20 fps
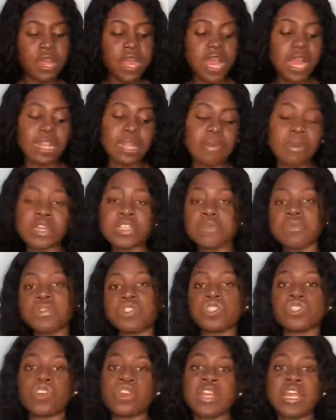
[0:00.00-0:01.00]
and i'm going to be
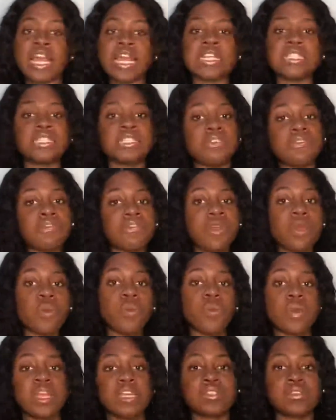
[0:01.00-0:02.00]
showing you guys different
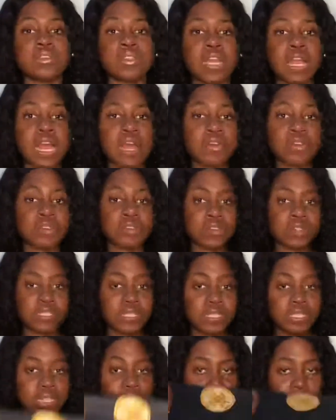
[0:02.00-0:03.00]
ways on how to
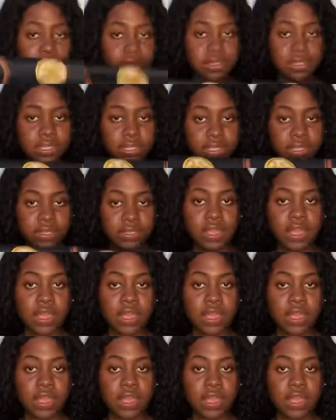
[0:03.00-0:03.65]
style this